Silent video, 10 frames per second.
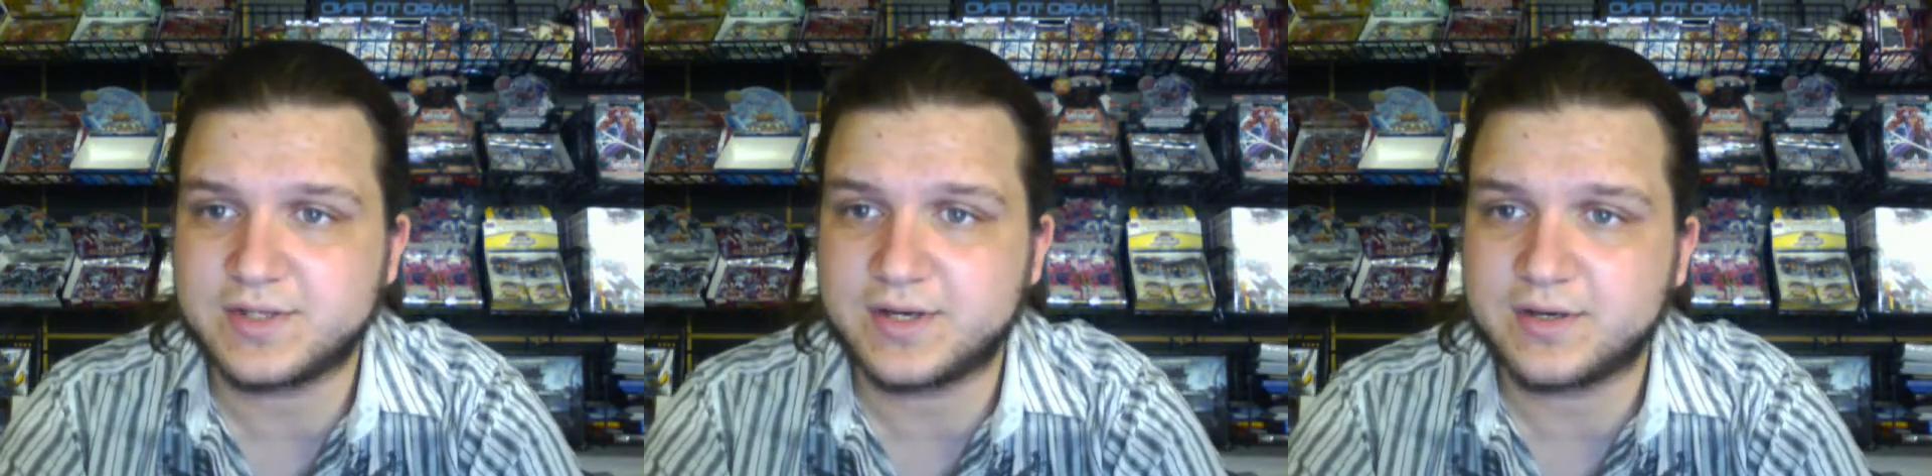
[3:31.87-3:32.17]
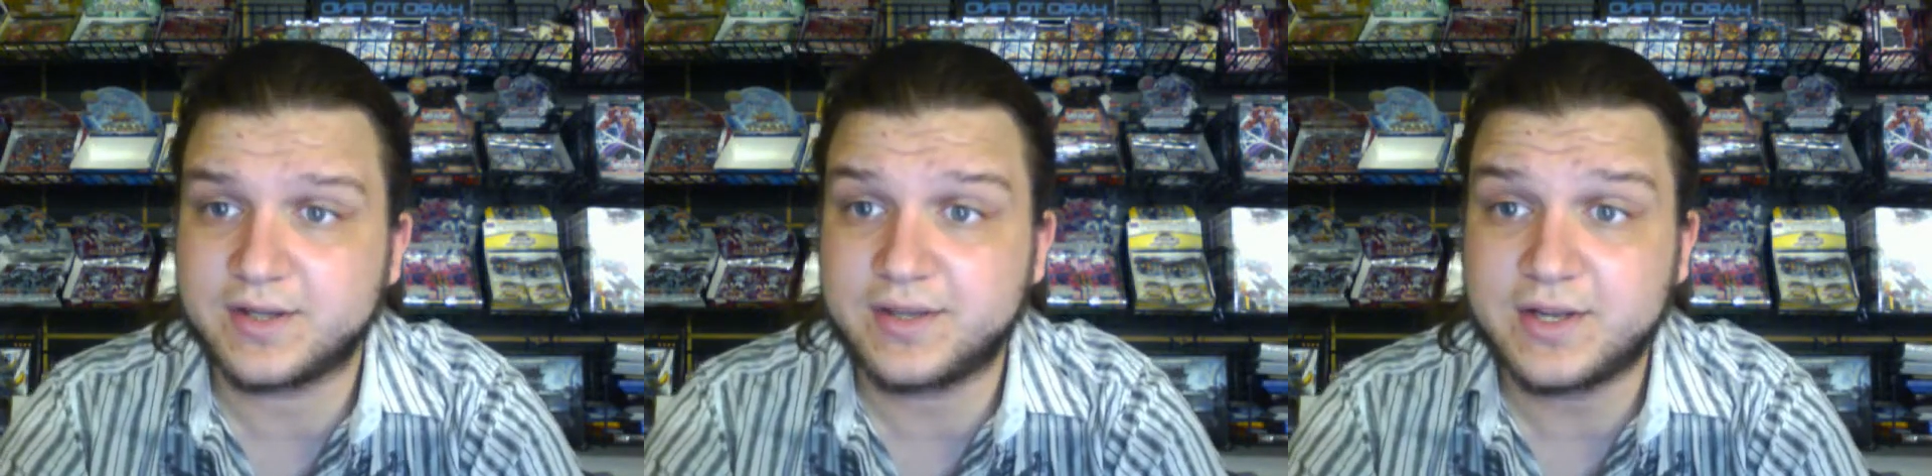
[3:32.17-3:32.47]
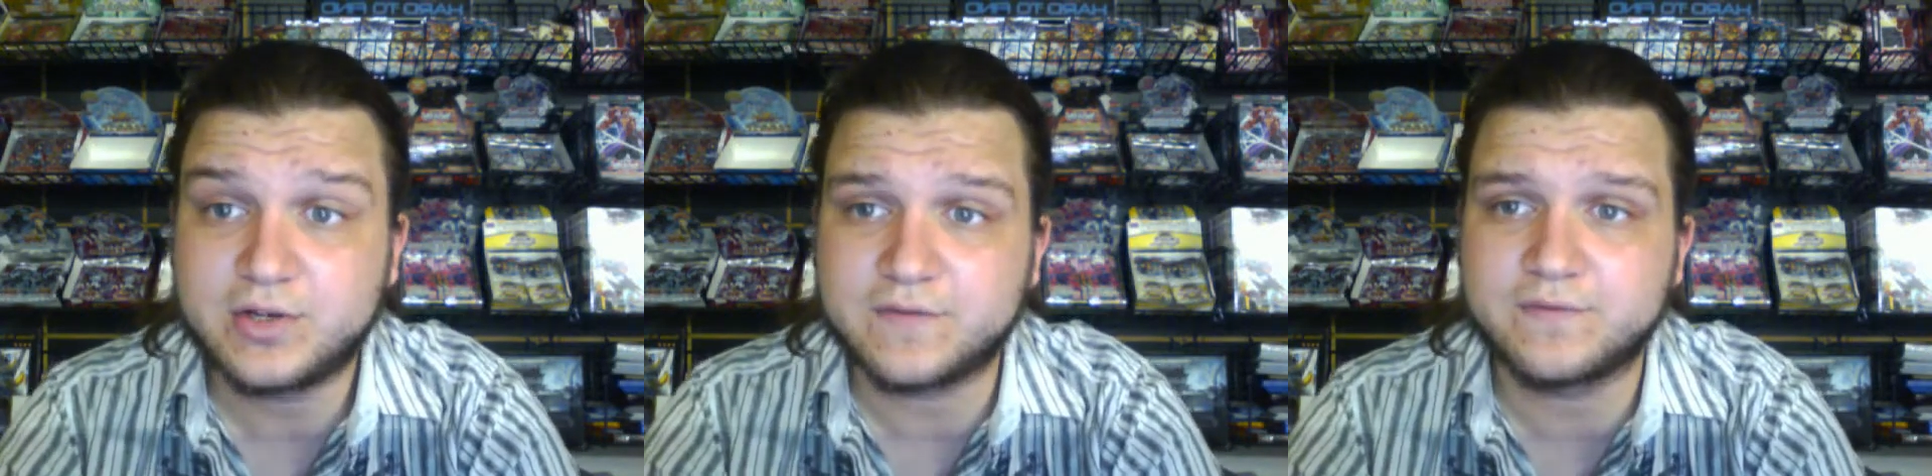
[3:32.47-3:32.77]
there that they
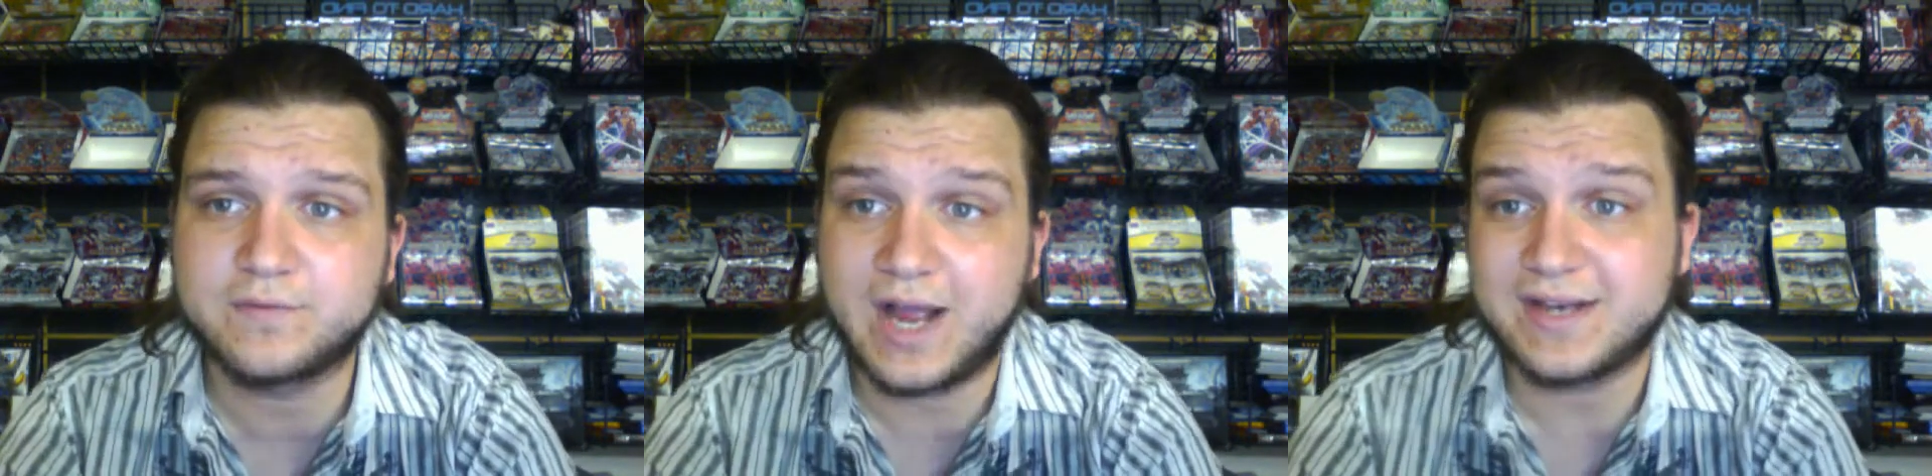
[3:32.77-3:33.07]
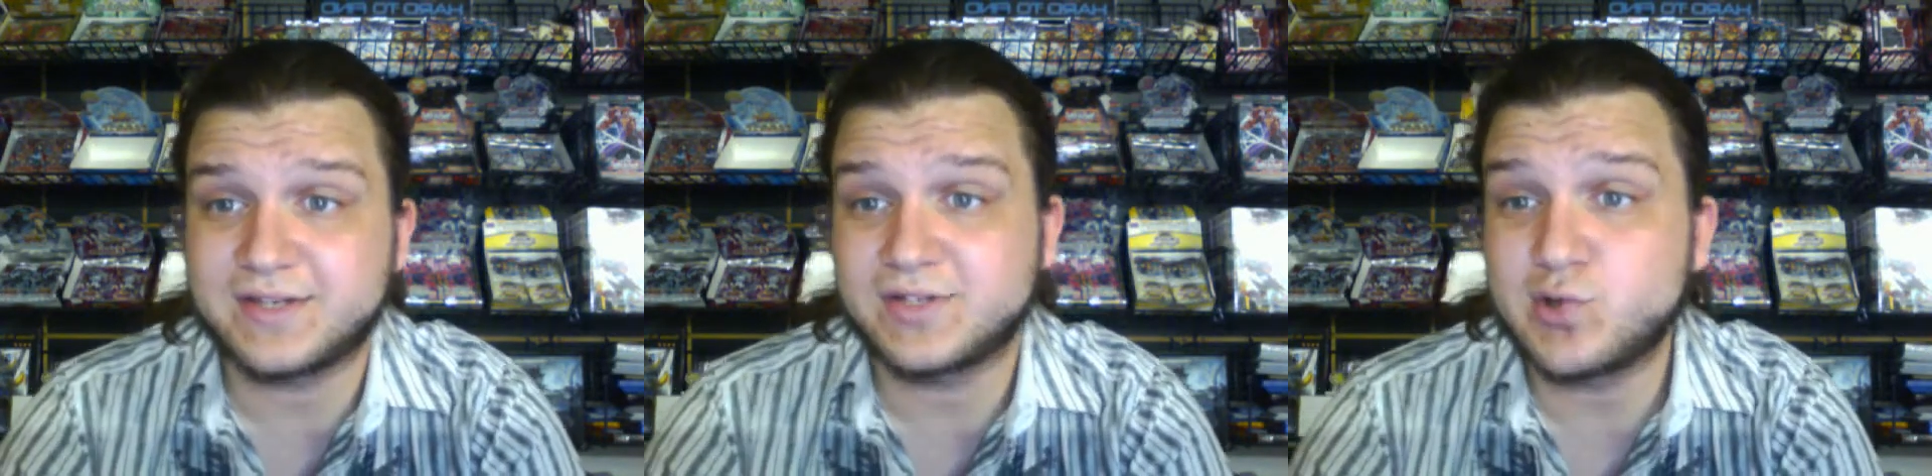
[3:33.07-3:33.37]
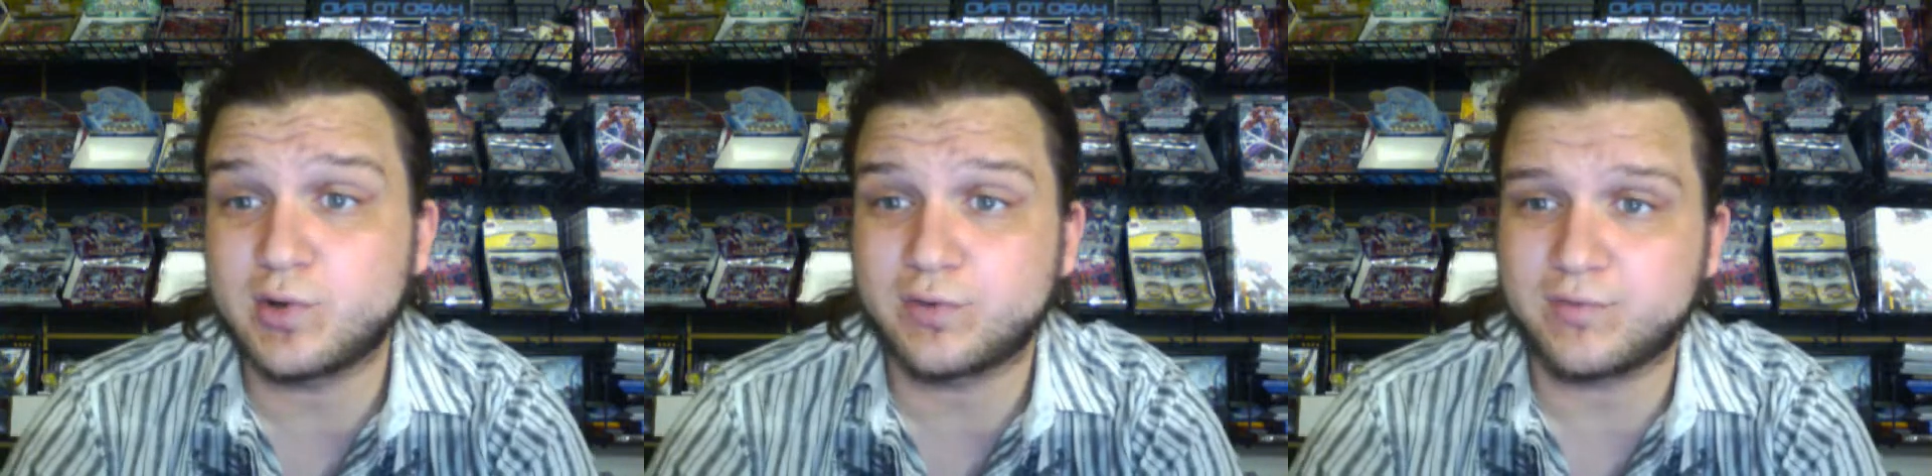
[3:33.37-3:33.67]
could have gotten
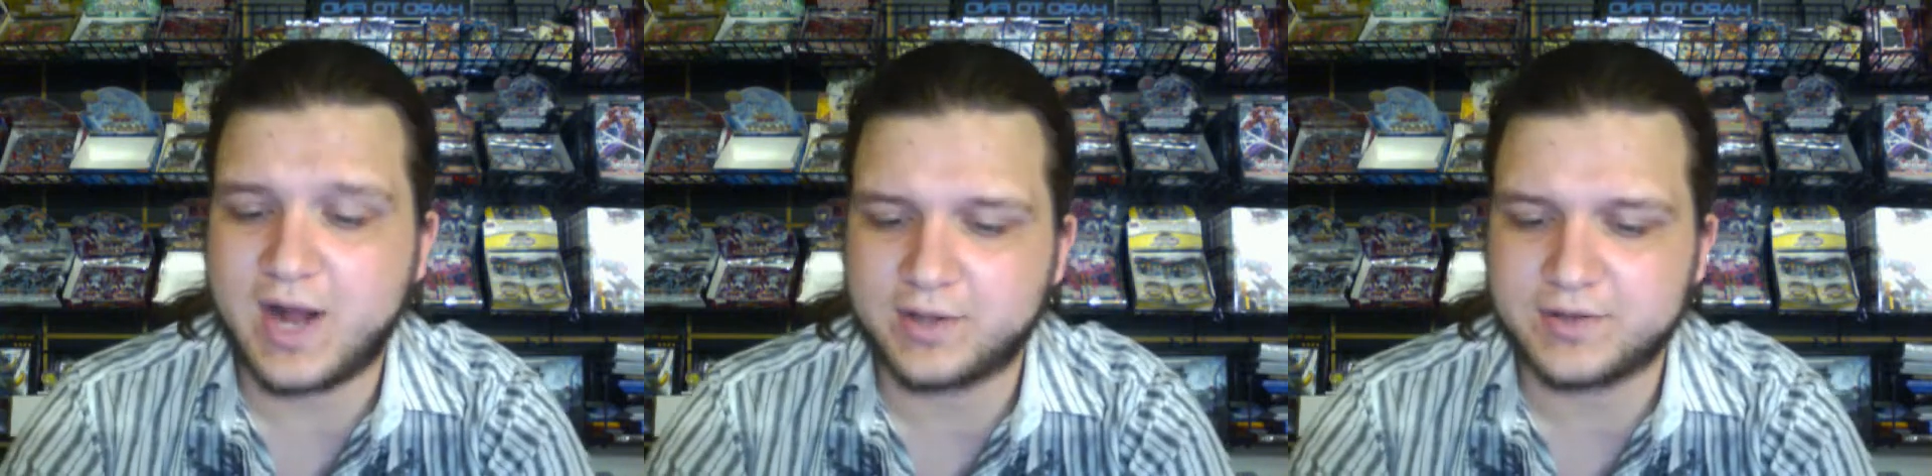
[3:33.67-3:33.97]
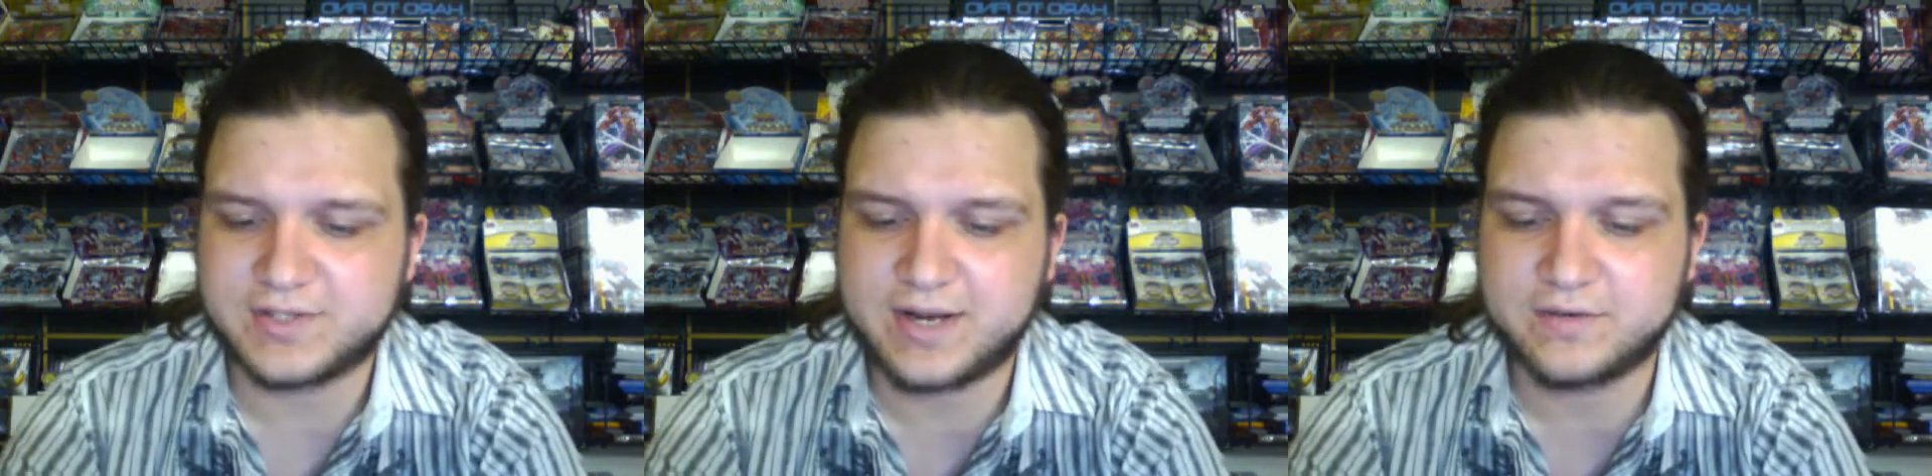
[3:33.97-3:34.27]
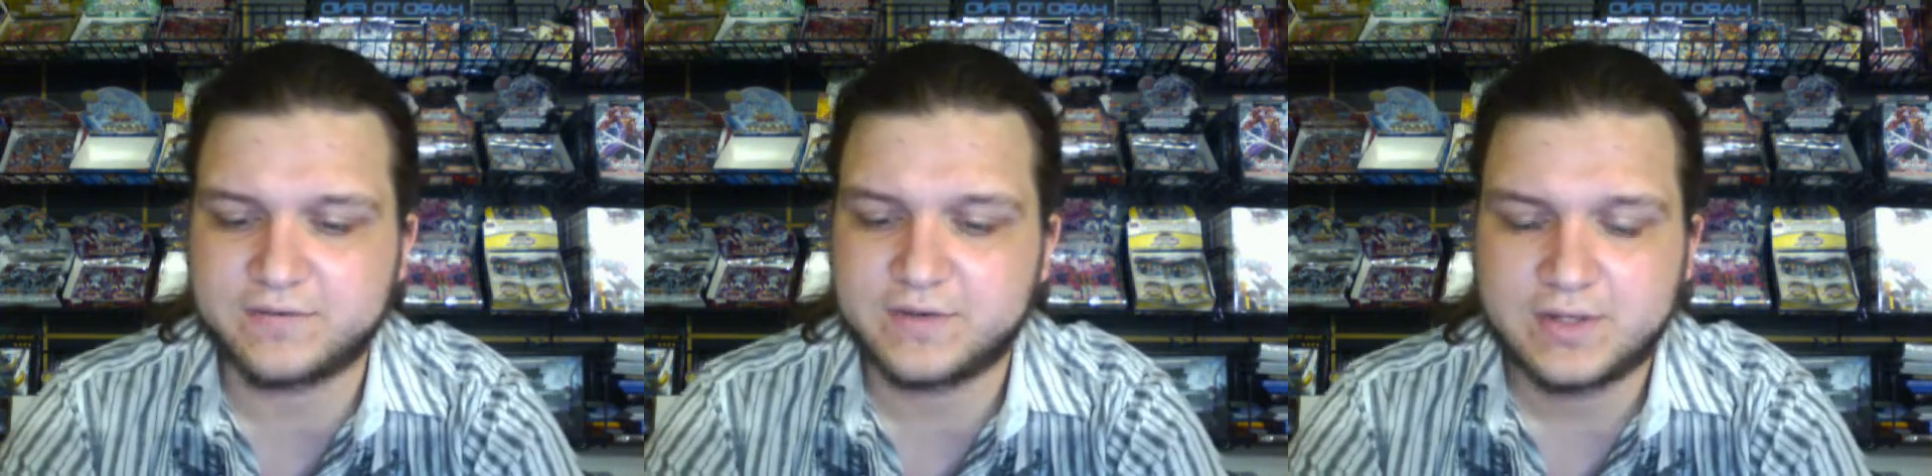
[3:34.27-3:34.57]
$2 or $3 out
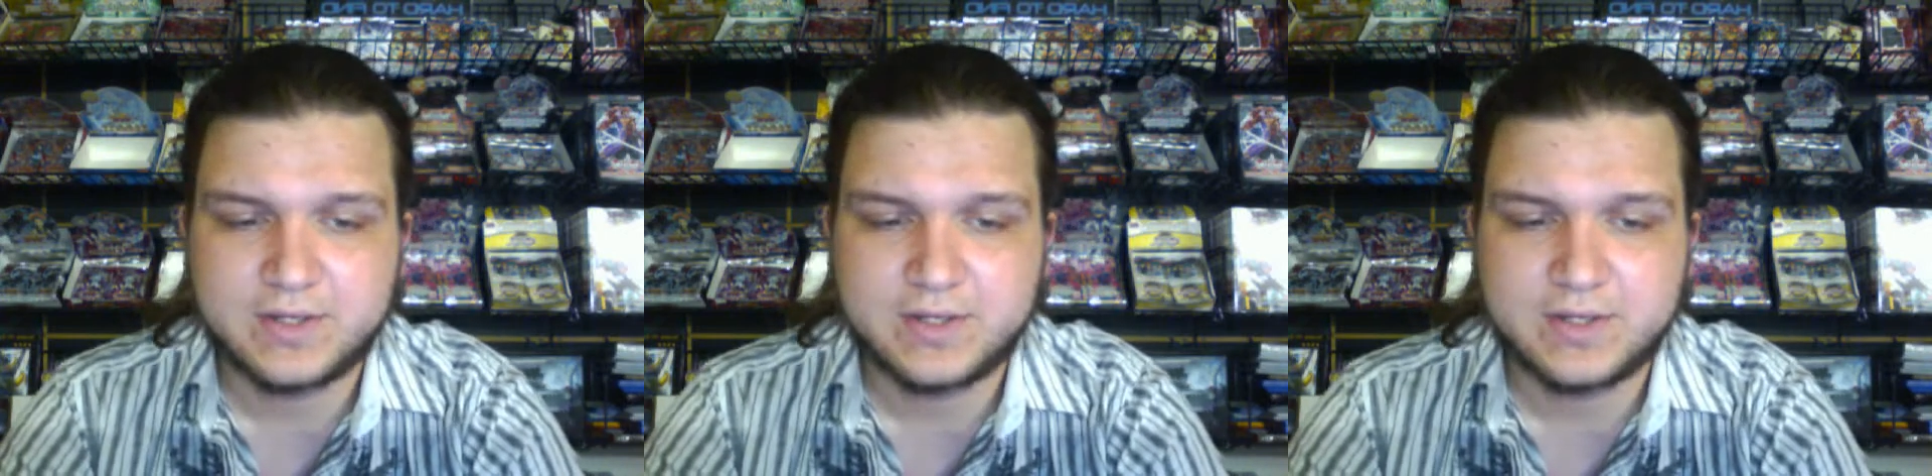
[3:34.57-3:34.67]
of.